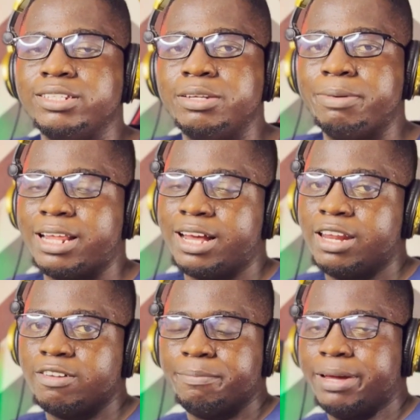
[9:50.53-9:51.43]
that
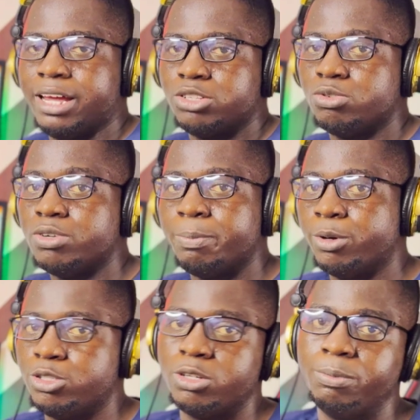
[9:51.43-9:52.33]
kind of buyer to
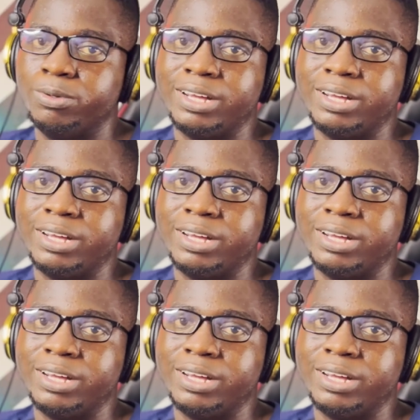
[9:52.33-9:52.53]
report your book.